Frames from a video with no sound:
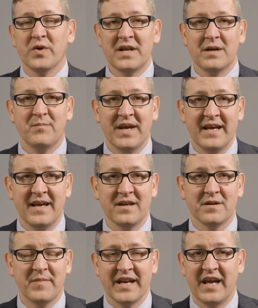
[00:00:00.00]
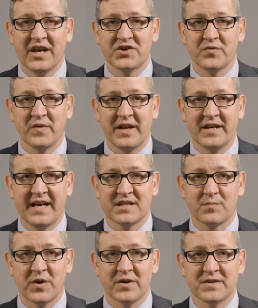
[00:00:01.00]
really being the medication-related
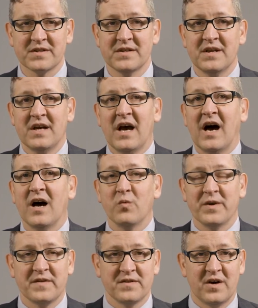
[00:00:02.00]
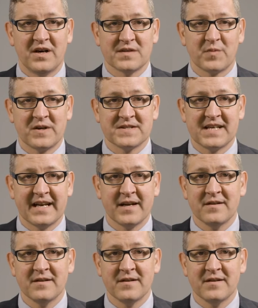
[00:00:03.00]
expert within the hospital setting.